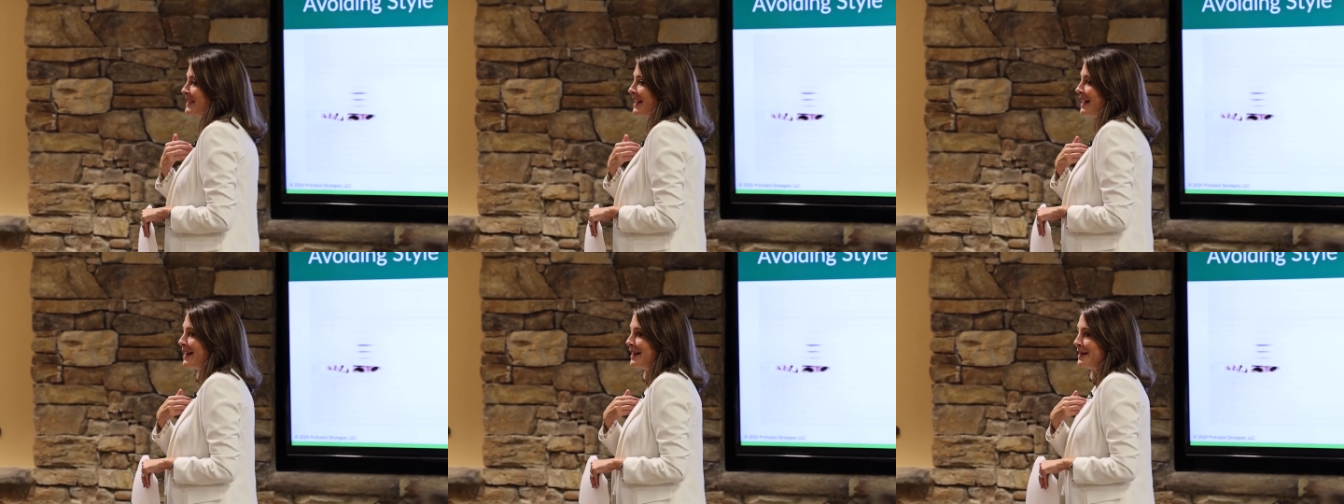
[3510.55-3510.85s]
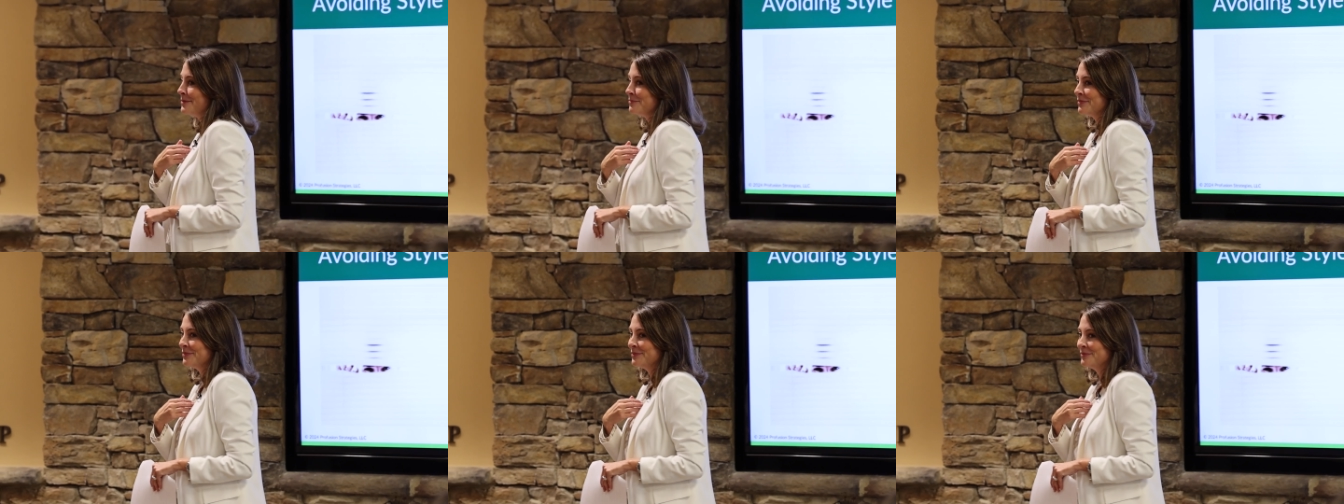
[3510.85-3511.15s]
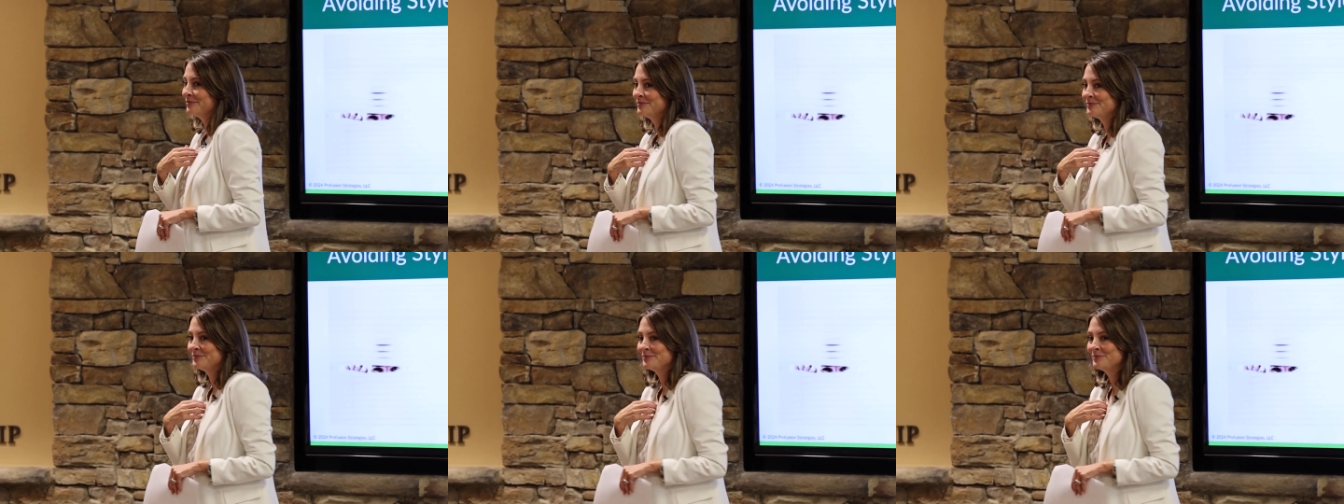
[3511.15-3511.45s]
time,
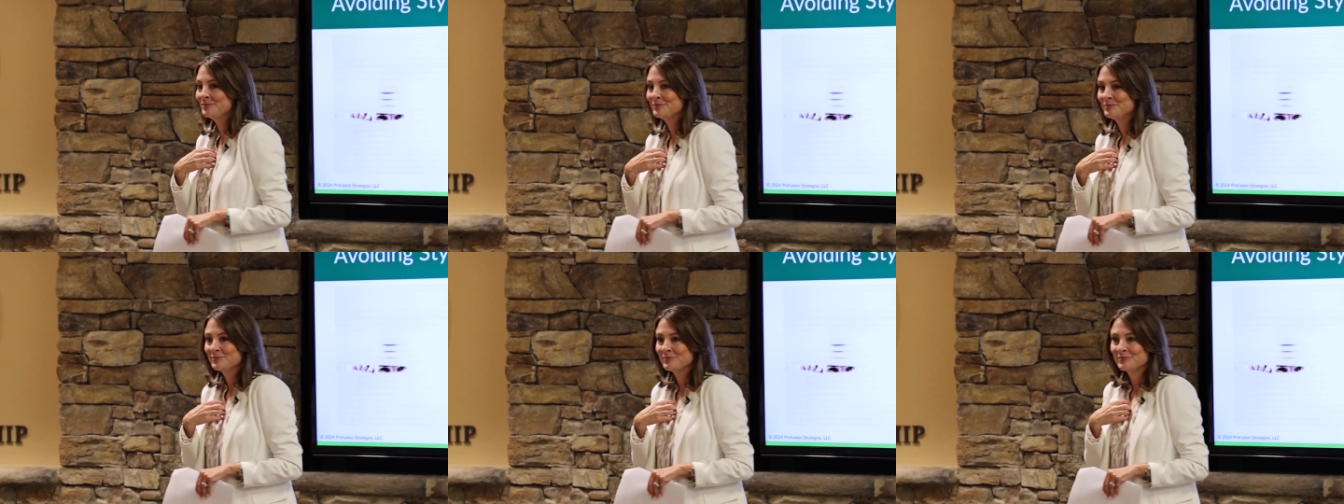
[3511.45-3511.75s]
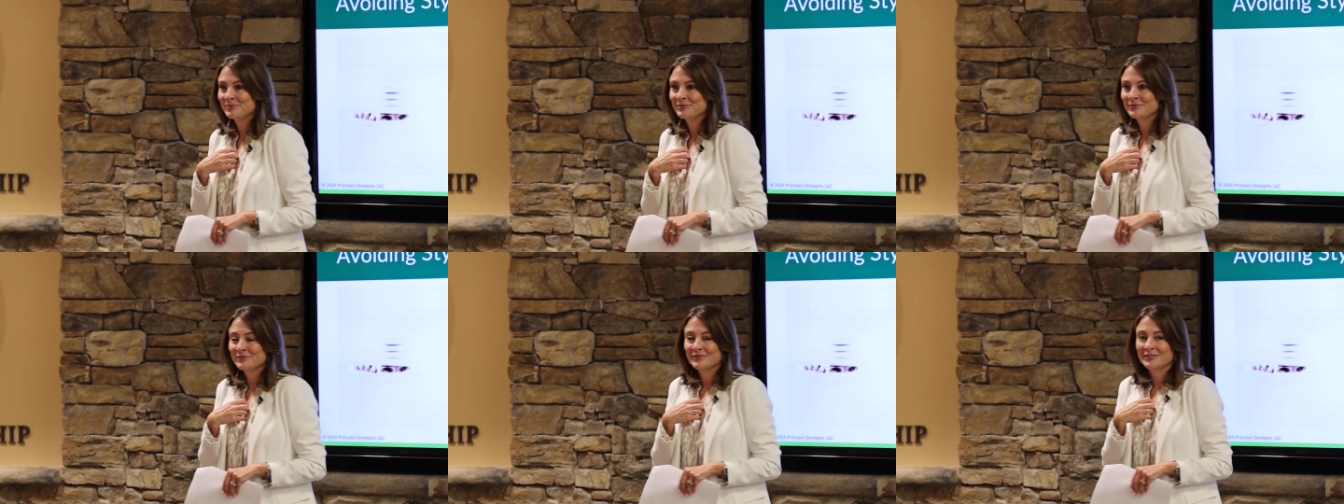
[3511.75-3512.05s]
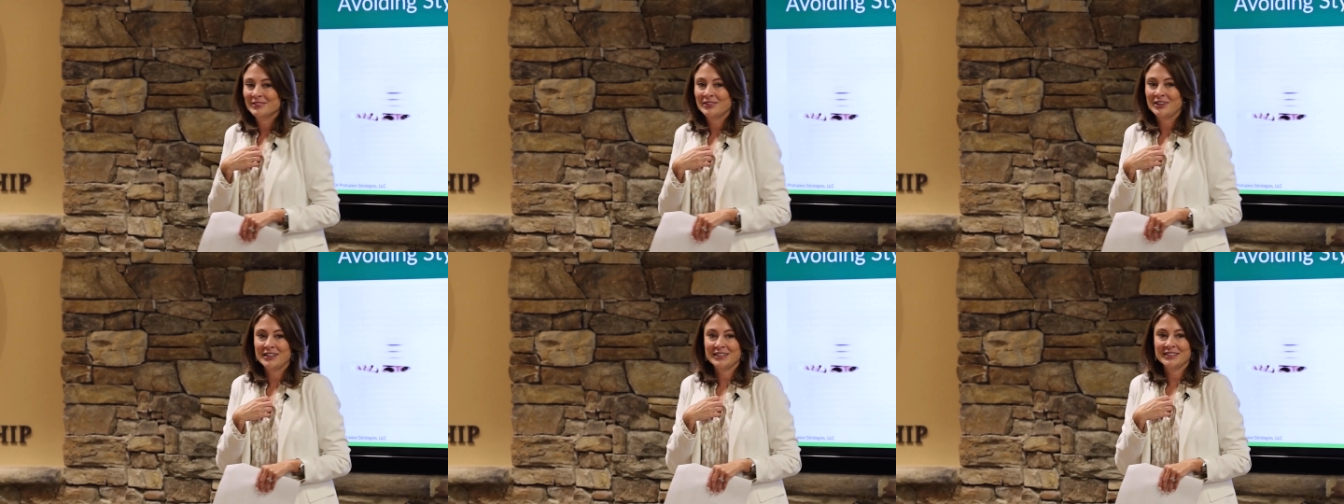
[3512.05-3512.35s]

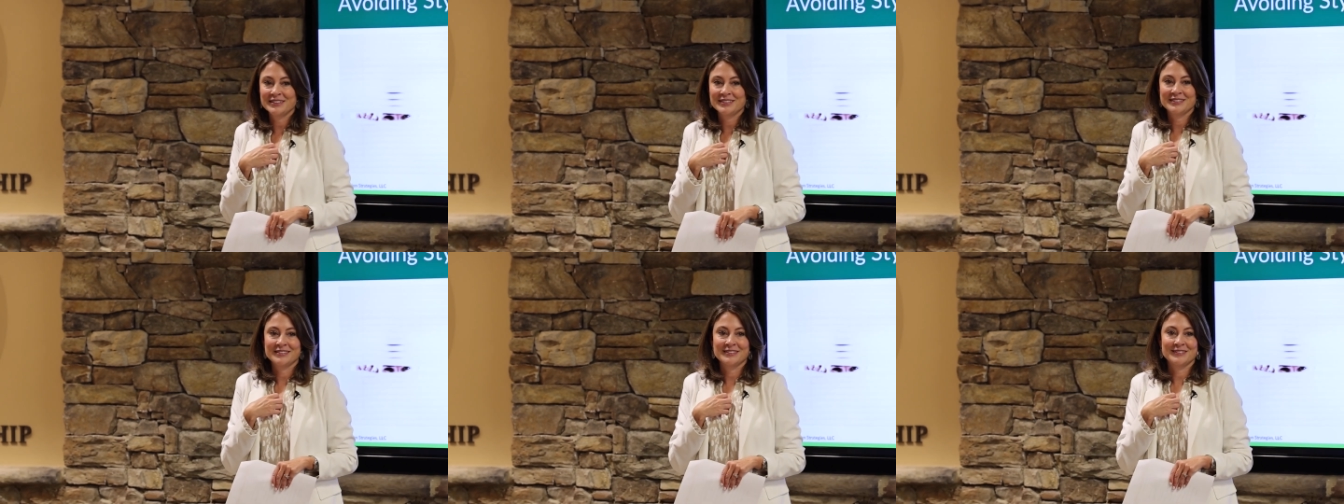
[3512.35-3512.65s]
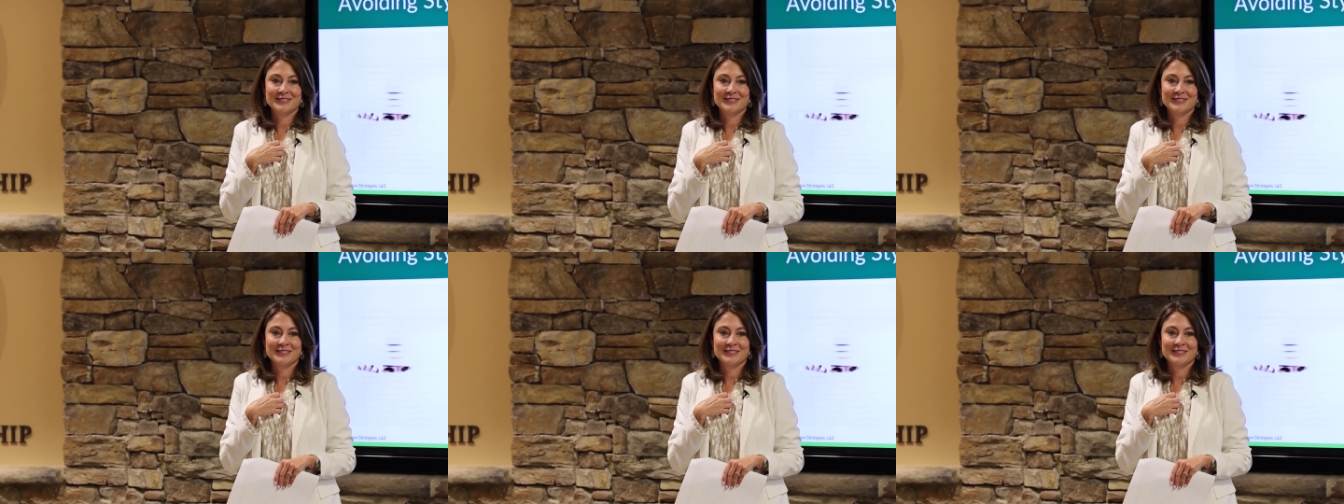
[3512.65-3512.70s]
right?